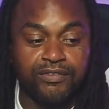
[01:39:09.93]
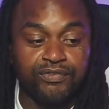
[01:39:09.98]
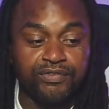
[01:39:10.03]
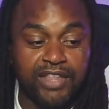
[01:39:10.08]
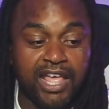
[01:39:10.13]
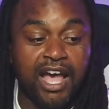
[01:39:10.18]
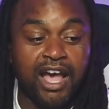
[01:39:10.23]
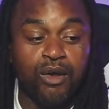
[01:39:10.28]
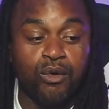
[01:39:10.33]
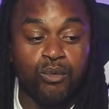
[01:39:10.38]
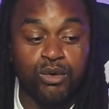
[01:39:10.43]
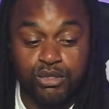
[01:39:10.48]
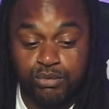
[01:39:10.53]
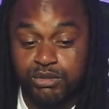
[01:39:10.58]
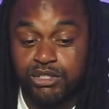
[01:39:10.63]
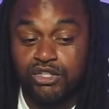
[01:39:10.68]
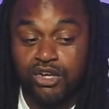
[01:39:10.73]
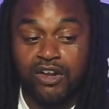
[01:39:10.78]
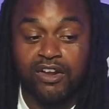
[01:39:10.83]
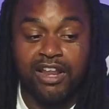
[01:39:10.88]
Now, once
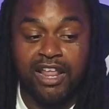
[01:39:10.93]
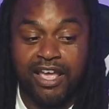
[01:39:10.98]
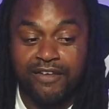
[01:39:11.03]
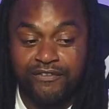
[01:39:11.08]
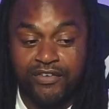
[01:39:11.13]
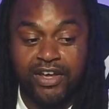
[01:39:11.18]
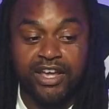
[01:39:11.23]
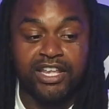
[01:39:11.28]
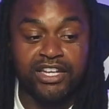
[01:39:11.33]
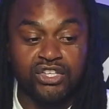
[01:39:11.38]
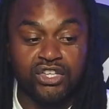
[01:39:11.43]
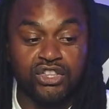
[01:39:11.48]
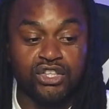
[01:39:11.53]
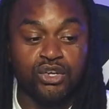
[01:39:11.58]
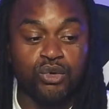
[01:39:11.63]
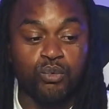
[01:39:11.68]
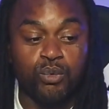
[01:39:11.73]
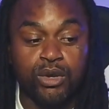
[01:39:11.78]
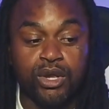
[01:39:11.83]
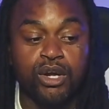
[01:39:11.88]
we start like fucking each
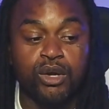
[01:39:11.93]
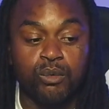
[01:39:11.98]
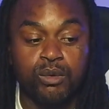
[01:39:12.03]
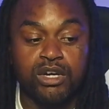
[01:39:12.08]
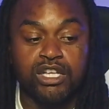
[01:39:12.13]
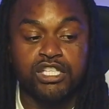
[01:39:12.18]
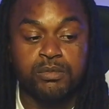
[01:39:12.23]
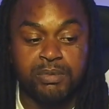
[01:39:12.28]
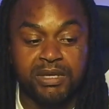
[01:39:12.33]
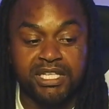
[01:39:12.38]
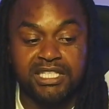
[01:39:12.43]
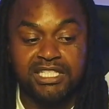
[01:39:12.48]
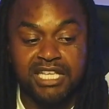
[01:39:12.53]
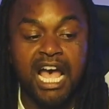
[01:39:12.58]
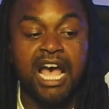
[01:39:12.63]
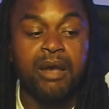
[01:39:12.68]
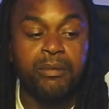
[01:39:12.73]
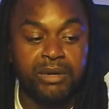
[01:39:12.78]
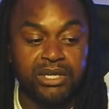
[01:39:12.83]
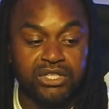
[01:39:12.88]
other, we're going to want to spend
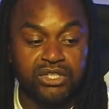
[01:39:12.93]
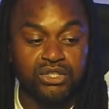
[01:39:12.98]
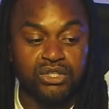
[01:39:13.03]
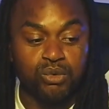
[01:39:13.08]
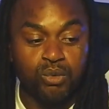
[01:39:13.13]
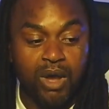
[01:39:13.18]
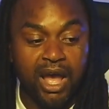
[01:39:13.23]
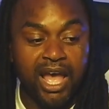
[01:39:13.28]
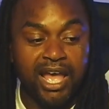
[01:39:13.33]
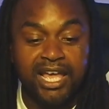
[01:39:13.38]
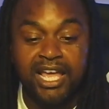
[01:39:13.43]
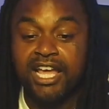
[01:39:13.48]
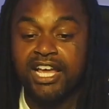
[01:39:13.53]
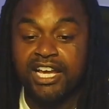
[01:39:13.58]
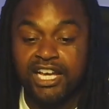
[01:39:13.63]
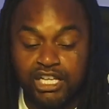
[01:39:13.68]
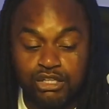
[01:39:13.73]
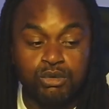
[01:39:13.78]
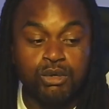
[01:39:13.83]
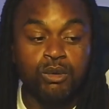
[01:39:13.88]
time with each other. Why?
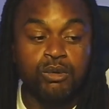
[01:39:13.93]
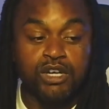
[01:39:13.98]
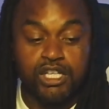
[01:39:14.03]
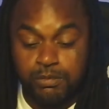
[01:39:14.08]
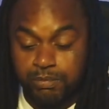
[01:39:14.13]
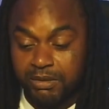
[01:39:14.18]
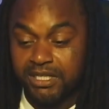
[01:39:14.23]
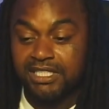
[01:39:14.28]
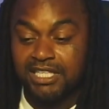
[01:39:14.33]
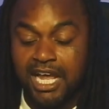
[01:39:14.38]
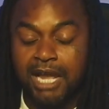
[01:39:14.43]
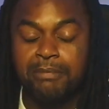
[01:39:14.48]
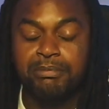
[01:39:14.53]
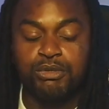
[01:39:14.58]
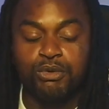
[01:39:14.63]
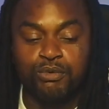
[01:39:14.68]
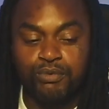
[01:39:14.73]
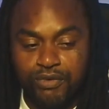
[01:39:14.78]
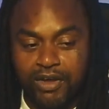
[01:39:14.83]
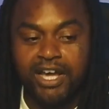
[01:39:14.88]
Because we want to spend time
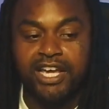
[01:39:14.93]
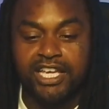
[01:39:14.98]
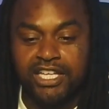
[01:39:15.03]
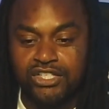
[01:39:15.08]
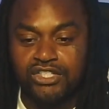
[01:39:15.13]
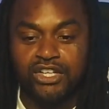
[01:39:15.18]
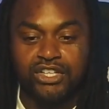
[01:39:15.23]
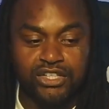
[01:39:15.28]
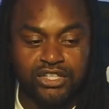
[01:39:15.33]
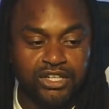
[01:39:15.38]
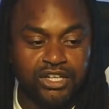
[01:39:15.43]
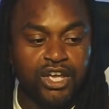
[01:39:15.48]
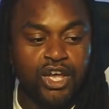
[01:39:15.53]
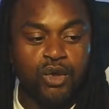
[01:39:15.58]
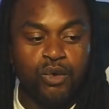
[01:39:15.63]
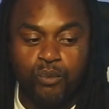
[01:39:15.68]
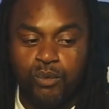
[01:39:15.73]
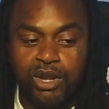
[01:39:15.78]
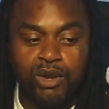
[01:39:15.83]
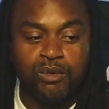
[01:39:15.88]
to fuck each other.
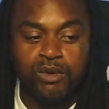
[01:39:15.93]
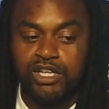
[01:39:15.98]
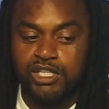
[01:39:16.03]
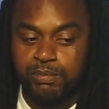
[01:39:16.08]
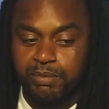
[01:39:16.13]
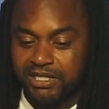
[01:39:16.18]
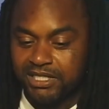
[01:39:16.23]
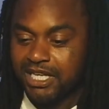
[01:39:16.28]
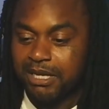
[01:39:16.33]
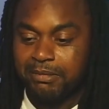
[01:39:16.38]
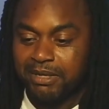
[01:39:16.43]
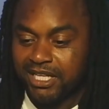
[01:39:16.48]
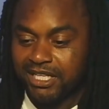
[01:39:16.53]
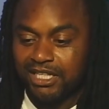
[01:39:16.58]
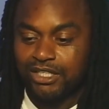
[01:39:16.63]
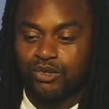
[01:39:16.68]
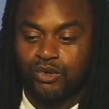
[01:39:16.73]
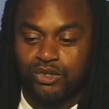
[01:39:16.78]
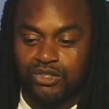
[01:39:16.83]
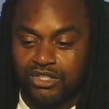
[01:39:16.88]
We don't want to spend time to
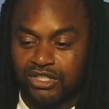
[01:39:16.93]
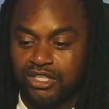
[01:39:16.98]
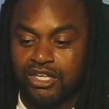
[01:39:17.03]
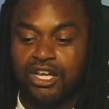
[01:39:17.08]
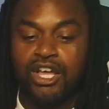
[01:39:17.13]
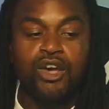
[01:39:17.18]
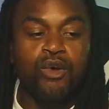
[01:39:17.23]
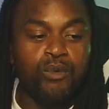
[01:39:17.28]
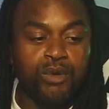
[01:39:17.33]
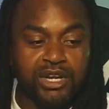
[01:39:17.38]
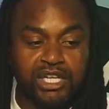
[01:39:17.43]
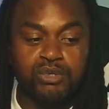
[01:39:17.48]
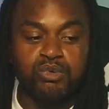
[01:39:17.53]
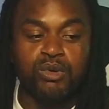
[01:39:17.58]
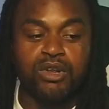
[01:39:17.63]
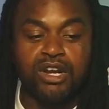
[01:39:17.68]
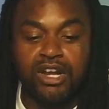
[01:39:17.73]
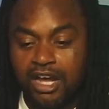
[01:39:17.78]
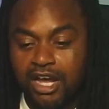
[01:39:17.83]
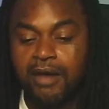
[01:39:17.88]
get to know each other. We just
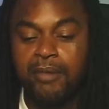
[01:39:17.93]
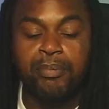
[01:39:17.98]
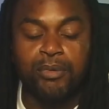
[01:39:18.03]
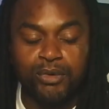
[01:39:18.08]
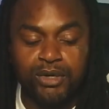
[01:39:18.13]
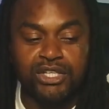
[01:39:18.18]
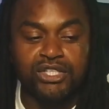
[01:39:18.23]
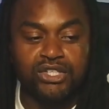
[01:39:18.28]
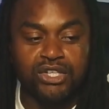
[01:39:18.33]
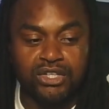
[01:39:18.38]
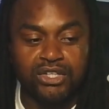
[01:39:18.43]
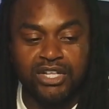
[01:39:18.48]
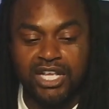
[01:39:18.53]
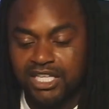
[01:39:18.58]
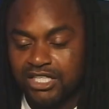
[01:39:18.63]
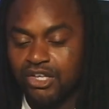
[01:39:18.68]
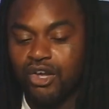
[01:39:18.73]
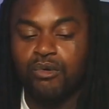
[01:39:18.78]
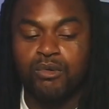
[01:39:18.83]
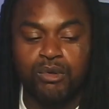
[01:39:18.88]
want to hump on each other.
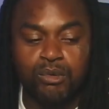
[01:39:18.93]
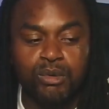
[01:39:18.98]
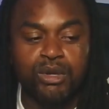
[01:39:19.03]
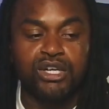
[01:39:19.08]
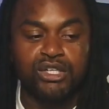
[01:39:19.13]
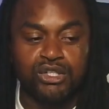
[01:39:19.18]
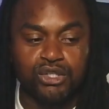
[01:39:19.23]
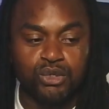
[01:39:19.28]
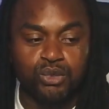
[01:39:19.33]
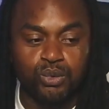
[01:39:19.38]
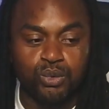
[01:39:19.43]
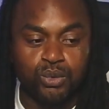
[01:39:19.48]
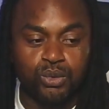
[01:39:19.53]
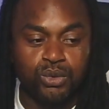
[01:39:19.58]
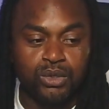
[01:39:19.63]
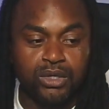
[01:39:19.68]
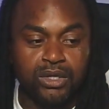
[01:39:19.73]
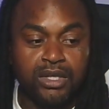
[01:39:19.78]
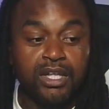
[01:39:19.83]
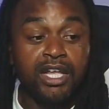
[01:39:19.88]
That's all we want to do.
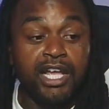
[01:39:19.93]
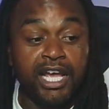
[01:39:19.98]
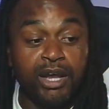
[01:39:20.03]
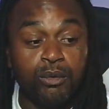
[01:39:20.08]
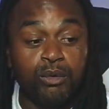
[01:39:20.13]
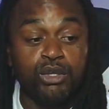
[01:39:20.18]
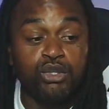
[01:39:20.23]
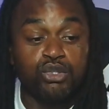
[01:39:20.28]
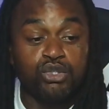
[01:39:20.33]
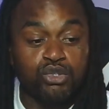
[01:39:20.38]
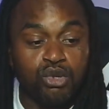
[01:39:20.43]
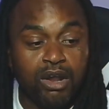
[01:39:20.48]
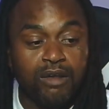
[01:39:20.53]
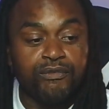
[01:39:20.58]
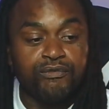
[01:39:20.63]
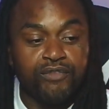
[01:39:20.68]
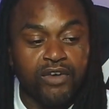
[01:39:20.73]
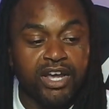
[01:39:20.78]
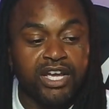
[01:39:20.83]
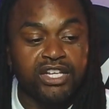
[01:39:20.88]
And when you
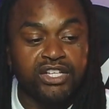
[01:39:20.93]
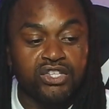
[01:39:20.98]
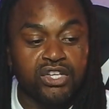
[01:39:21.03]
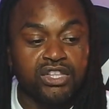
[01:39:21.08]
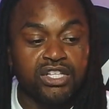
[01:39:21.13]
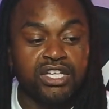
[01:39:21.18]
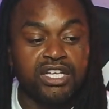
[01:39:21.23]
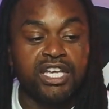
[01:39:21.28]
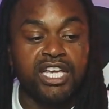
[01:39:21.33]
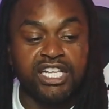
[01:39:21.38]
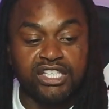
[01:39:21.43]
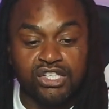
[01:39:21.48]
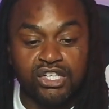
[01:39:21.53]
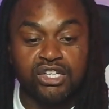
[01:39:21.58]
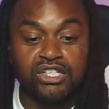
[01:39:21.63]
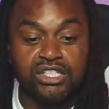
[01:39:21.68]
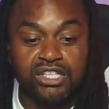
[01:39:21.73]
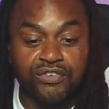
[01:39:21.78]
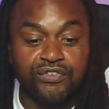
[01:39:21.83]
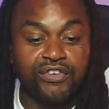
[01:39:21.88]
start fucking each other, it
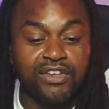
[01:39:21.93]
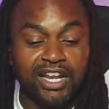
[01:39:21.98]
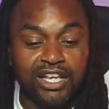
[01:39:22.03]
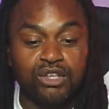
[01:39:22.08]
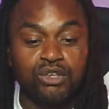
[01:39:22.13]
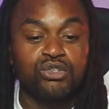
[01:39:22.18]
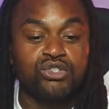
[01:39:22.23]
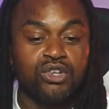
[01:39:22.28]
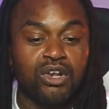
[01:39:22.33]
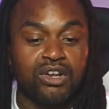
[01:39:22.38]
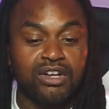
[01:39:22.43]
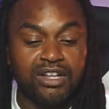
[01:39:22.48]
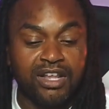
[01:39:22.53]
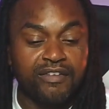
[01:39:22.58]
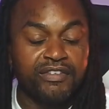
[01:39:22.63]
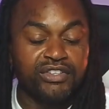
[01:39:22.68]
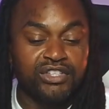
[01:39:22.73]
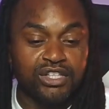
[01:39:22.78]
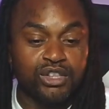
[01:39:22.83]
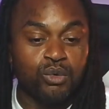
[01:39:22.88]
turns to feel like you start
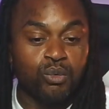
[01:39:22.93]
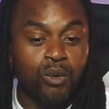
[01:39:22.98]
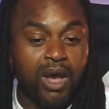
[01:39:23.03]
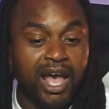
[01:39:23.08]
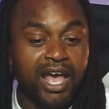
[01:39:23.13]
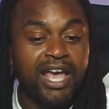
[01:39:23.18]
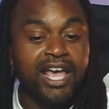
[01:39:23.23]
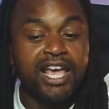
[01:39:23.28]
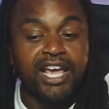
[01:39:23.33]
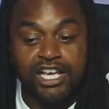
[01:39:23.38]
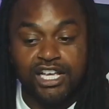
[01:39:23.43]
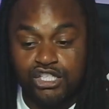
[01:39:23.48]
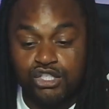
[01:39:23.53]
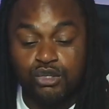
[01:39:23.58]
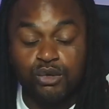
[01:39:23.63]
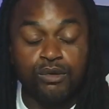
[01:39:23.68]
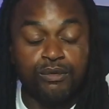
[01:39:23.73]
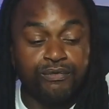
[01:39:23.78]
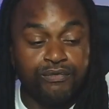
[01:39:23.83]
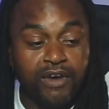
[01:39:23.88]
loving each other. Why? Because
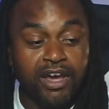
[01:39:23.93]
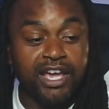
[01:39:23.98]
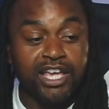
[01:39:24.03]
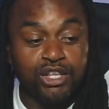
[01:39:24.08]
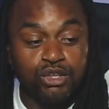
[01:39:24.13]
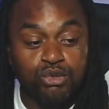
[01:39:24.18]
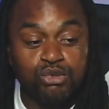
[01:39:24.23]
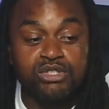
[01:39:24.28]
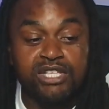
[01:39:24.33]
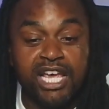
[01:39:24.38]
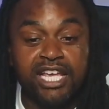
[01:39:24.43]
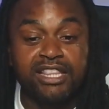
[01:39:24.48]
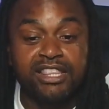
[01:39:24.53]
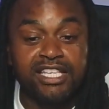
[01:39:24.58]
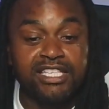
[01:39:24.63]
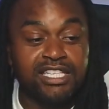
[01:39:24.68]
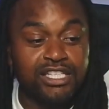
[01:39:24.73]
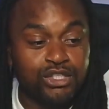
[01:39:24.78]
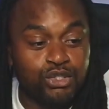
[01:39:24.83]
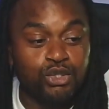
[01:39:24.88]
doing fucking, you say
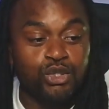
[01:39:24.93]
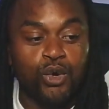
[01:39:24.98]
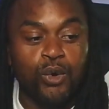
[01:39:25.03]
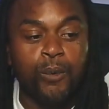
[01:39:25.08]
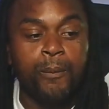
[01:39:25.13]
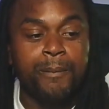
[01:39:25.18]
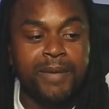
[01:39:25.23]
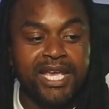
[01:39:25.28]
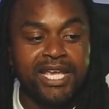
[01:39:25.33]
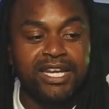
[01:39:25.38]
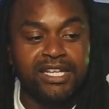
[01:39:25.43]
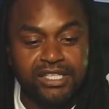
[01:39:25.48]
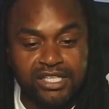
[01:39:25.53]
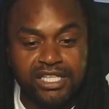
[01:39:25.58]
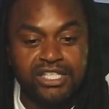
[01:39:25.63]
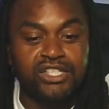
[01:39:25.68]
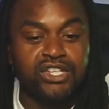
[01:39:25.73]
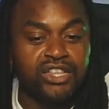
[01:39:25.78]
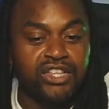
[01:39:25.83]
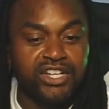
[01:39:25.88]
things that you don't mean
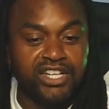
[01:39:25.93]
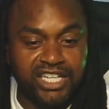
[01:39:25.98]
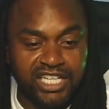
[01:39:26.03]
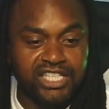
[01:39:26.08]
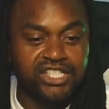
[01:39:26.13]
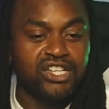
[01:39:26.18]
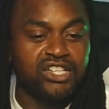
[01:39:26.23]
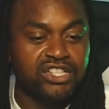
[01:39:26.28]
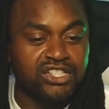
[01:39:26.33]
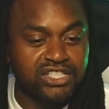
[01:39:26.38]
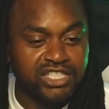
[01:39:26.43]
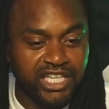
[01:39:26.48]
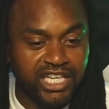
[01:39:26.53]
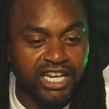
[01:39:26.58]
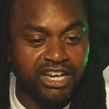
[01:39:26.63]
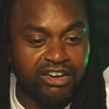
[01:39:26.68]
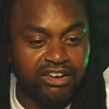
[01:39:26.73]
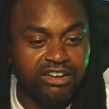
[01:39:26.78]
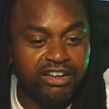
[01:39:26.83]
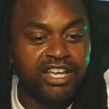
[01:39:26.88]
to each other in each other's
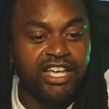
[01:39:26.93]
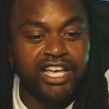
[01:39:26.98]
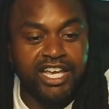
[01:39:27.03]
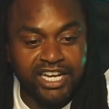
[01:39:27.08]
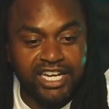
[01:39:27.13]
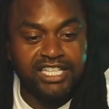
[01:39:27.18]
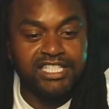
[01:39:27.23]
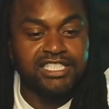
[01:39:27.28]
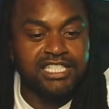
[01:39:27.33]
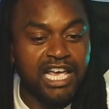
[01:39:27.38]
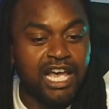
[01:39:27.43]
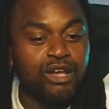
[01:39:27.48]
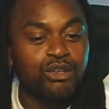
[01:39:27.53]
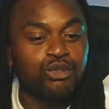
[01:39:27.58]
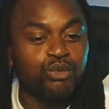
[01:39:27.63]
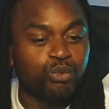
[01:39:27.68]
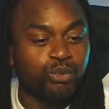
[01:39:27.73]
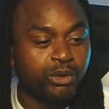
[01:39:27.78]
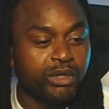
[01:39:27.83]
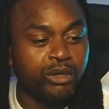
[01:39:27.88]
ear. And it
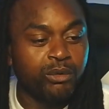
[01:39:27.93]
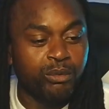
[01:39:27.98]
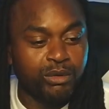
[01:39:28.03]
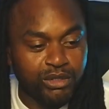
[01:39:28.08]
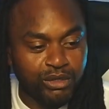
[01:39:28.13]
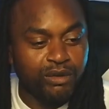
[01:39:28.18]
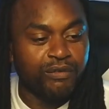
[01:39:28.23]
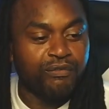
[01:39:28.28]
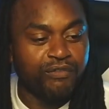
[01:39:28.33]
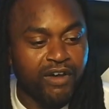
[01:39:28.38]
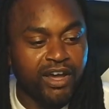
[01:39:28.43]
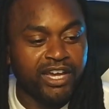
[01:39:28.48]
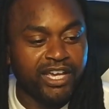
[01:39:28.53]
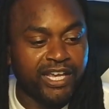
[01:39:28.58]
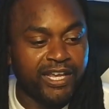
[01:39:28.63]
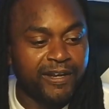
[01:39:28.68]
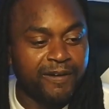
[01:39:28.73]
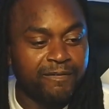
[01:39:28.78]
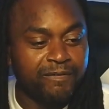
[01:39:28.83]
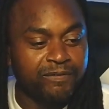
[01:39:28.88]
sounds real when you're
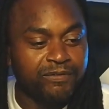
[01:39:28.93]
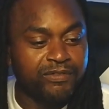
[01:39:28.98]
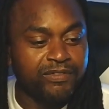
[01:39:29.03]
fucking.